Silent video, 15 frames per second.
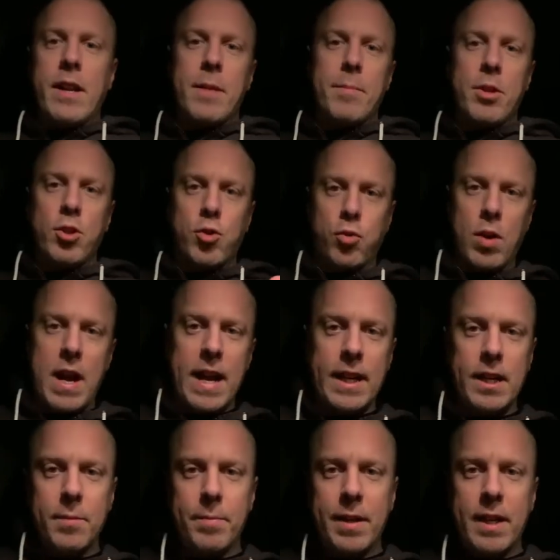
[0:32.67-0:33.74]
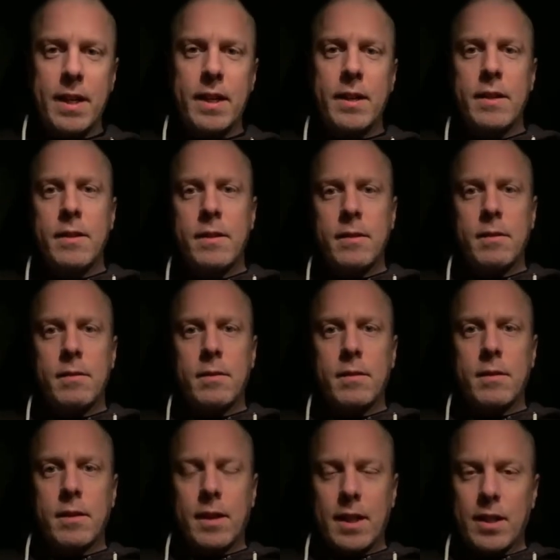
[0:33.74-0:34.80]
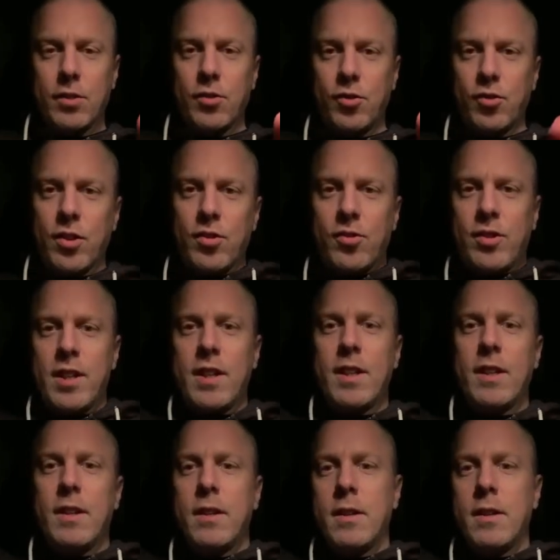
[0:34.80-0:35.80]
I've been trying to be consistent